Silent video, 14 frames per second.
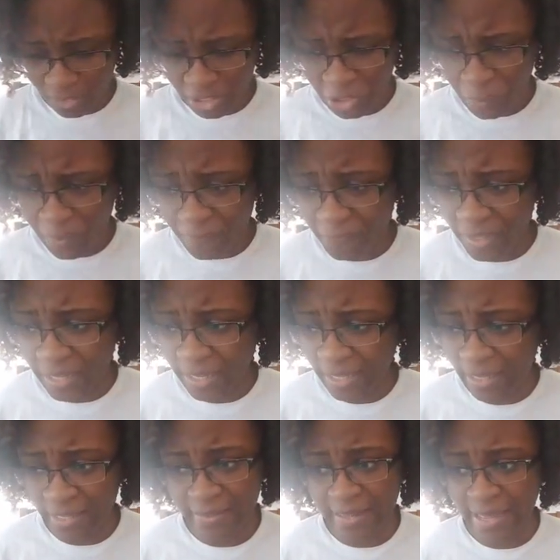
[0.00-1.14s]
You'll be
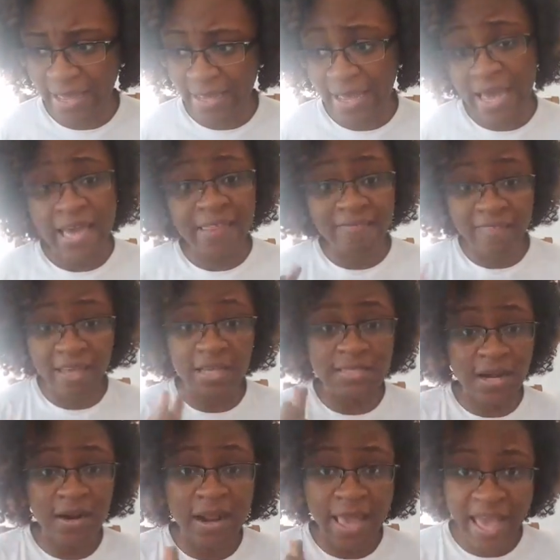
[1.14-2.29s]
feeling like things
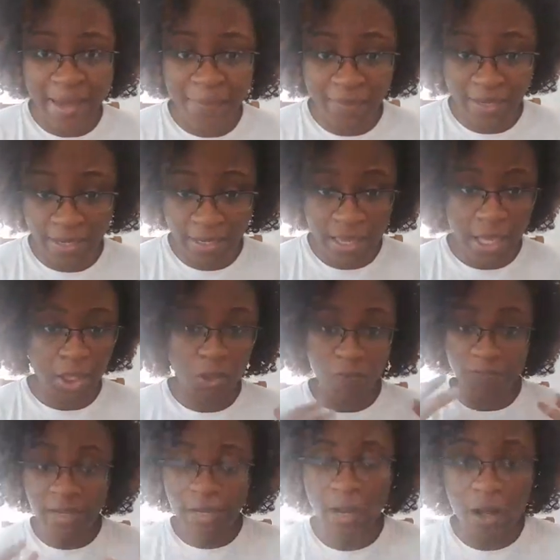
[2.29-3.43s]
aren't happening. You've
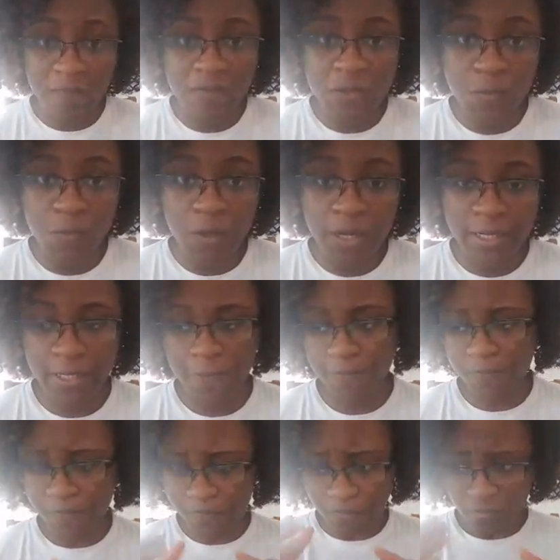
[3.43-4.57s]
done all this work,
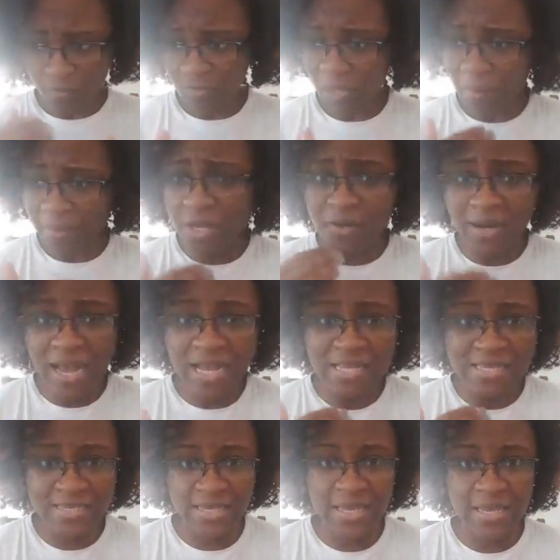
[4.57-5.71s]
but you're not
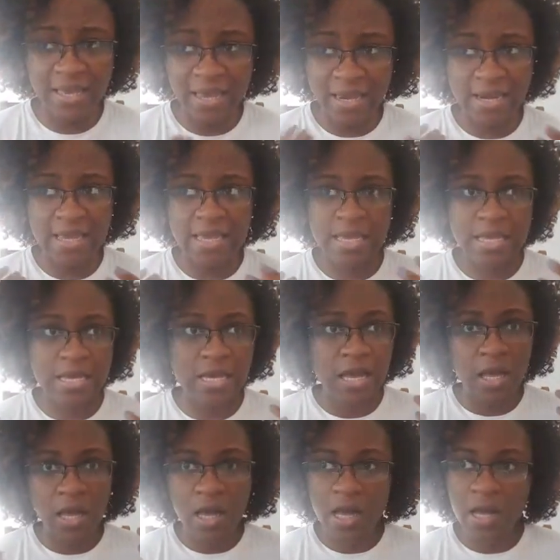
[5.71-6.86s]
seeing any
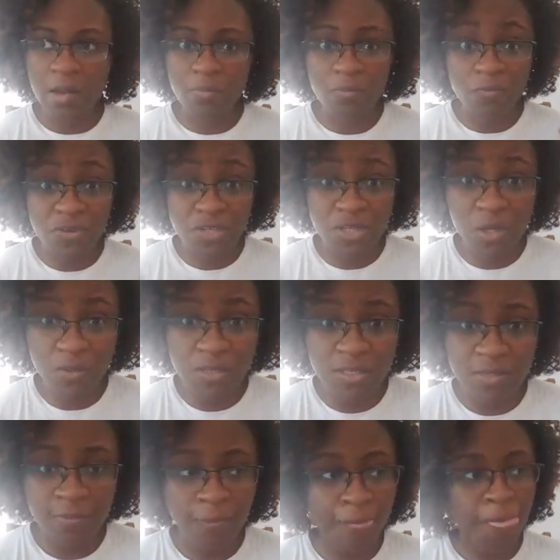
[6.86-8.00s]

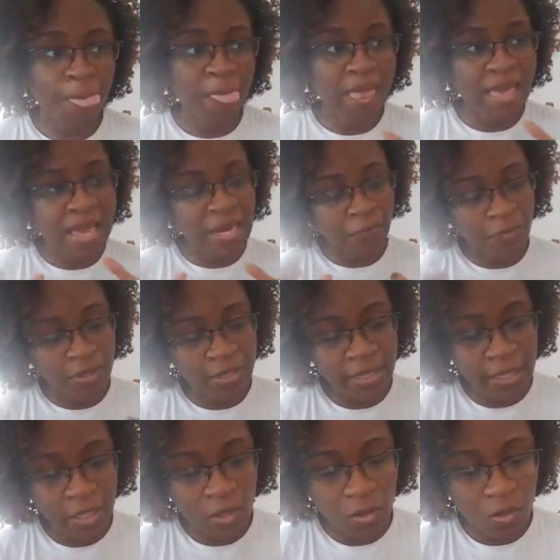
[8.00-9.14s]
results. And really,